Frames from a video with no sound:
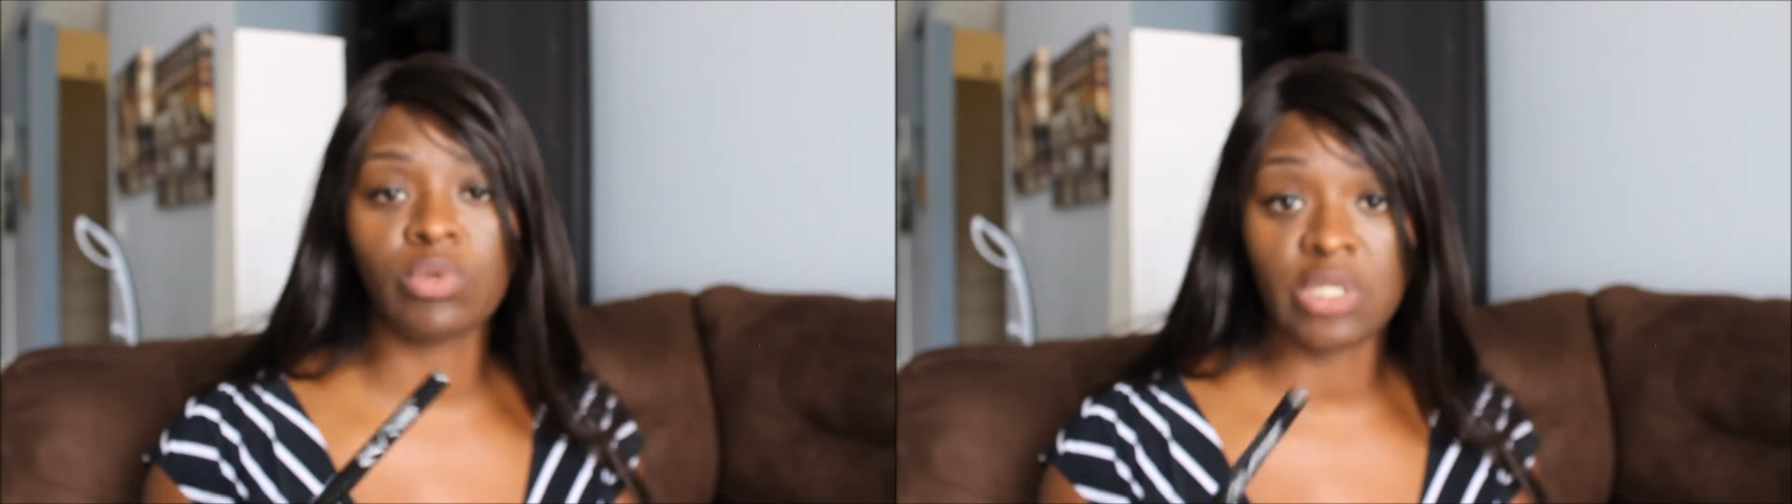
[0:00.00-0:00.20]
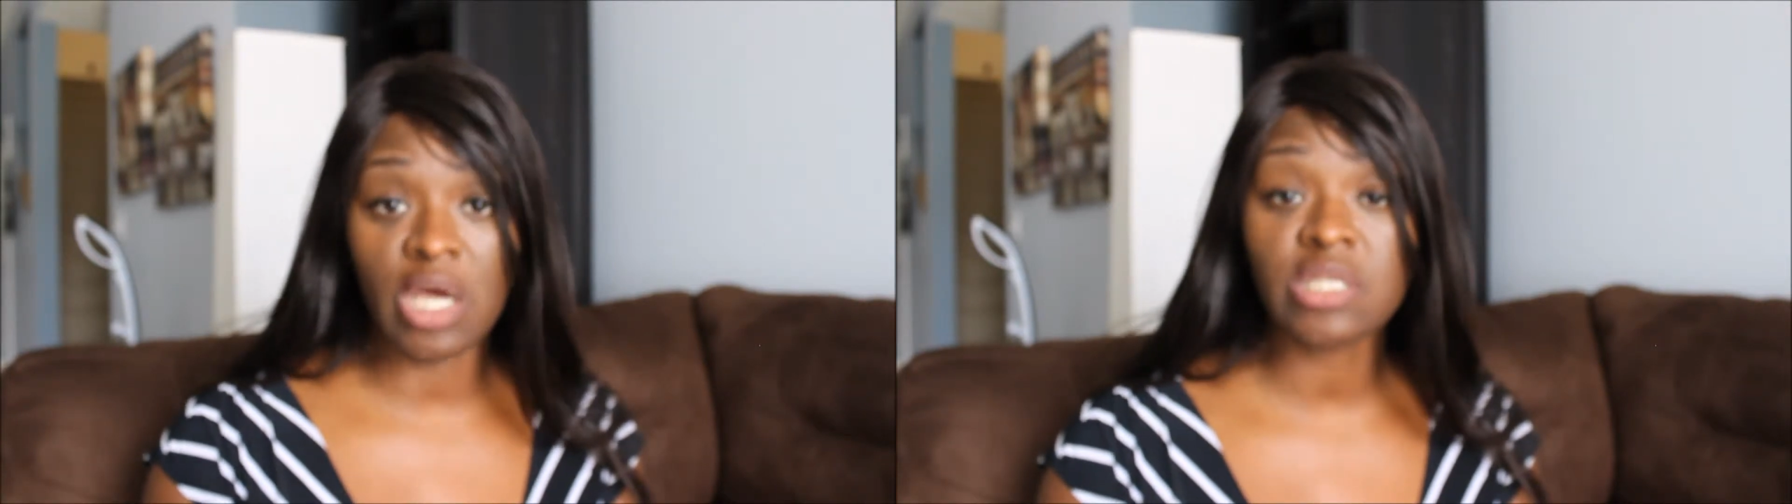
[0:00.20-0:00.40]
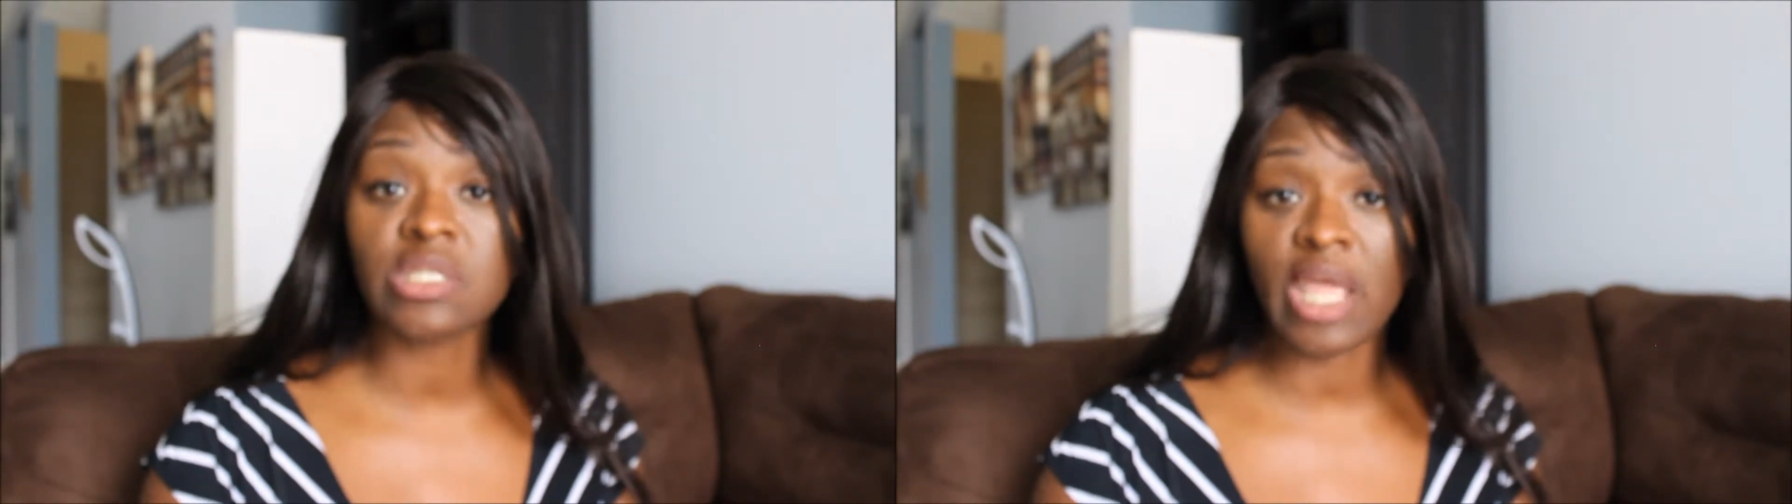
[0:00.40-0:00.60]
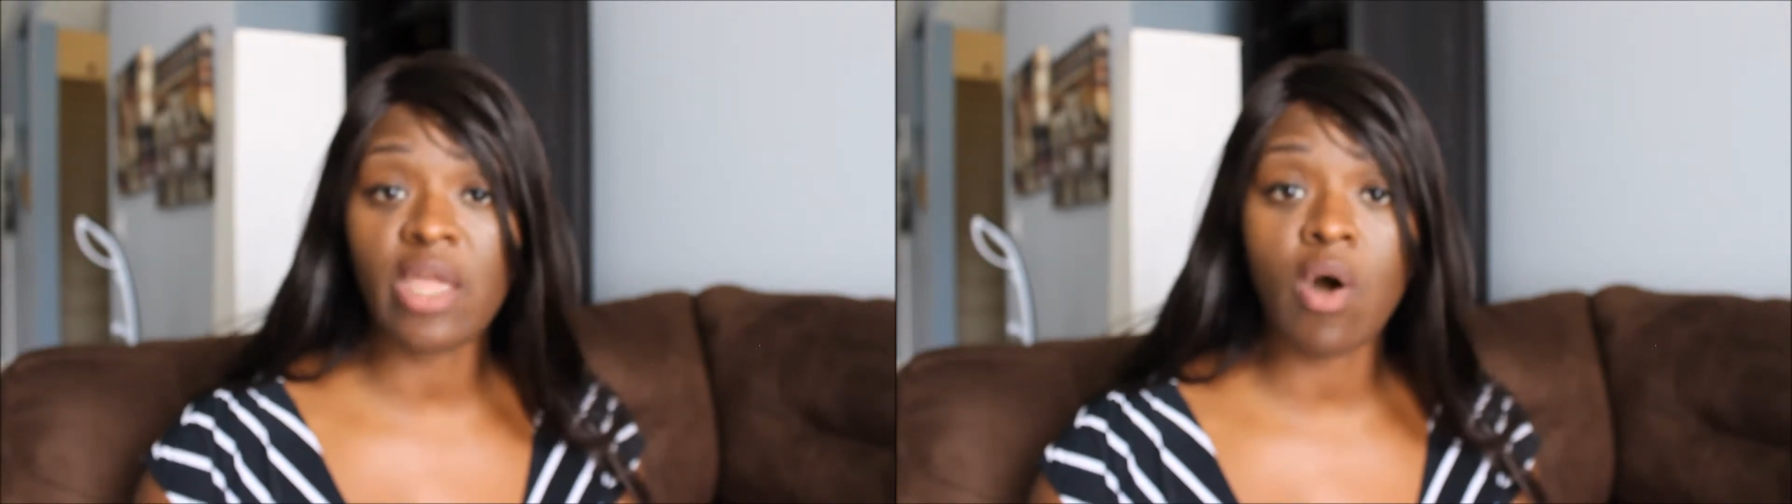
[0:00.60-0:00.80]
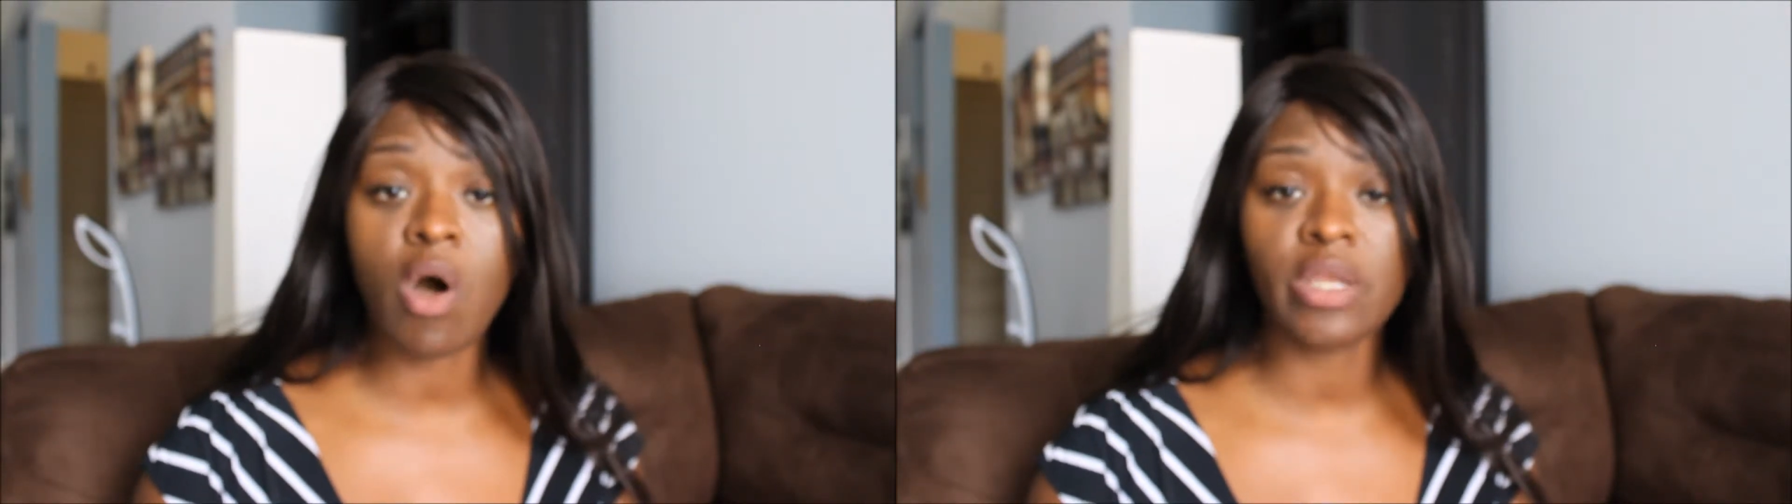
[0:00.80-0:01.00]
does
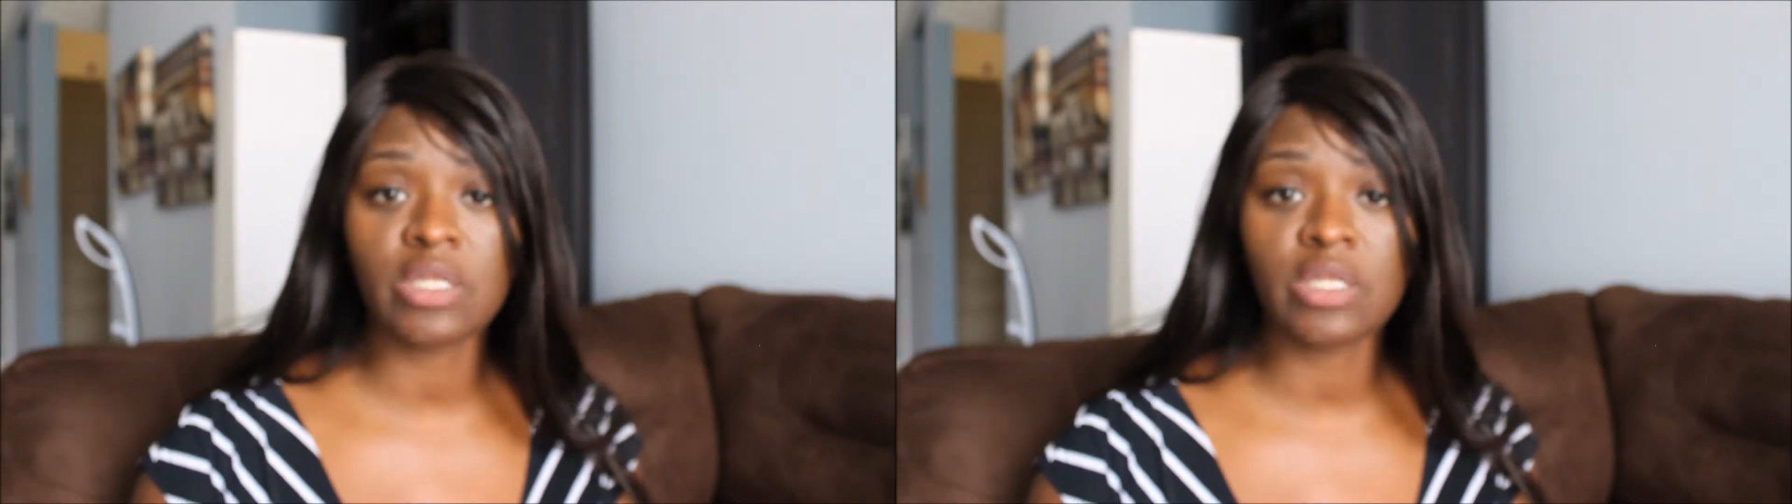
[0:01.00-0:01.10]
stay on.